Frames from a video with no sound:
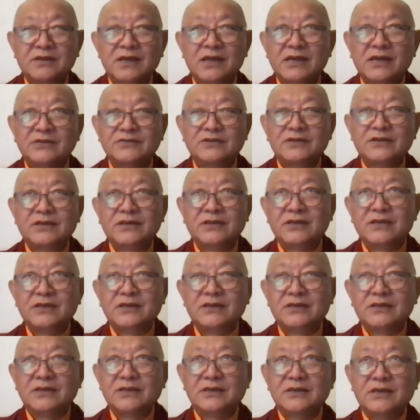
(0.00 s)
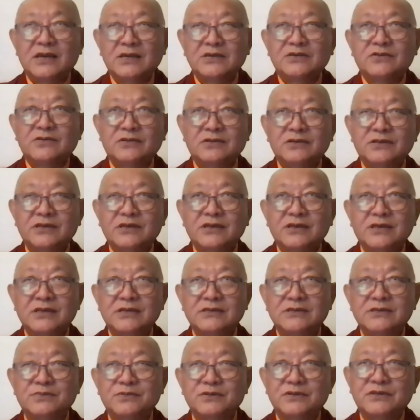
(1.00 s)
actually I don't think
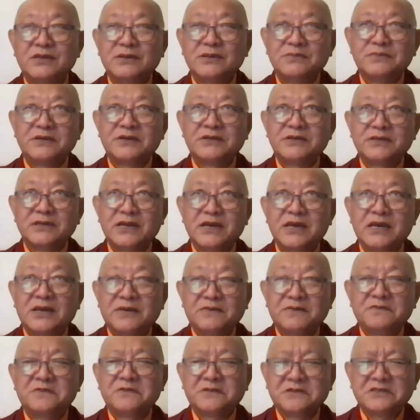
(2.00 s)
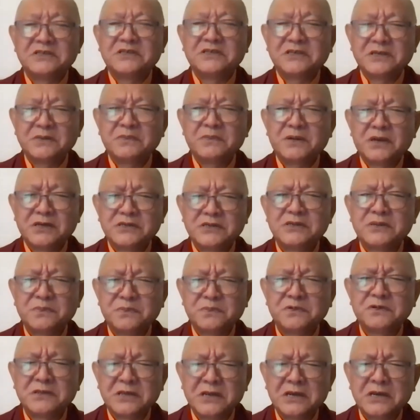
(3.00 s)
he's Buddha, but I have to see him as a
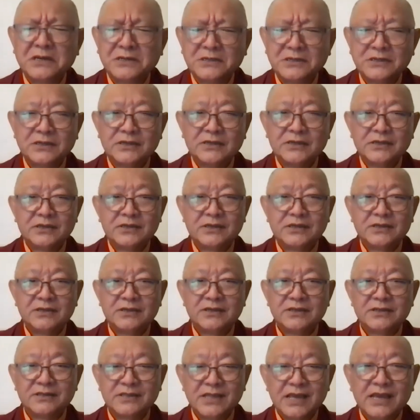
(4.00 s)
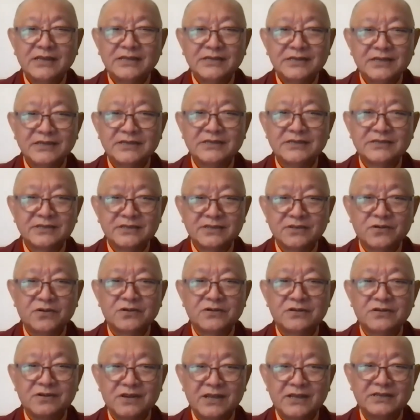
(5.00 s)
Buddha. That is
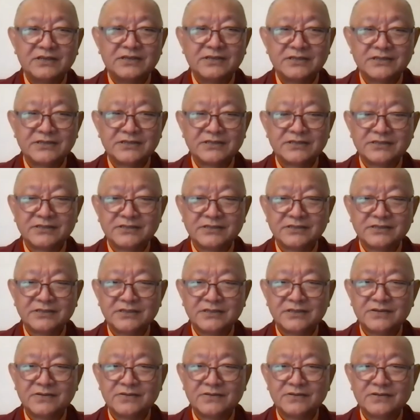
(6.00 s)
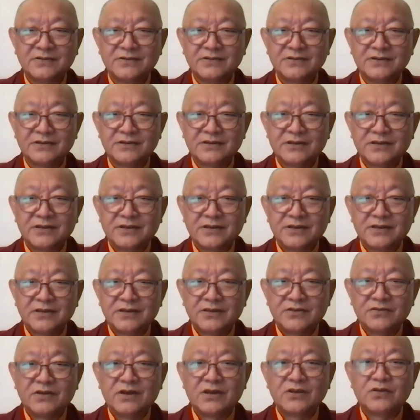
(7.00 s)
not right.
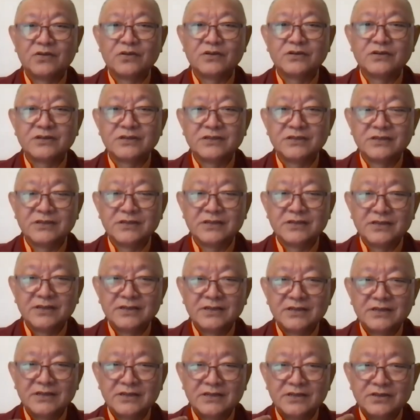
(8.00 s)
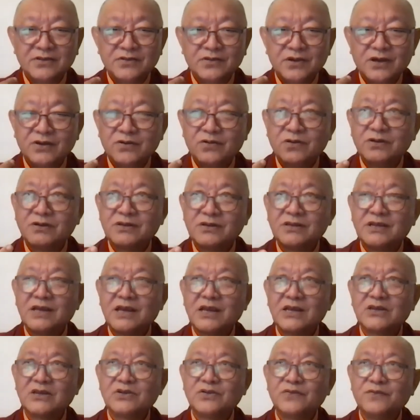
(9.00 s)
You are not
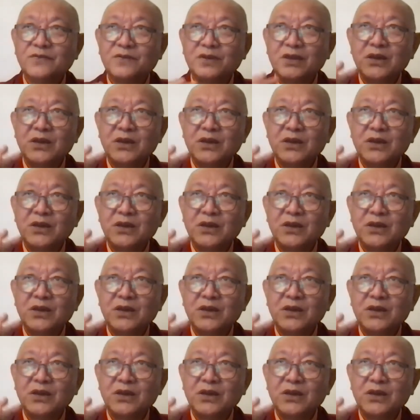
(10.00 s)
kind of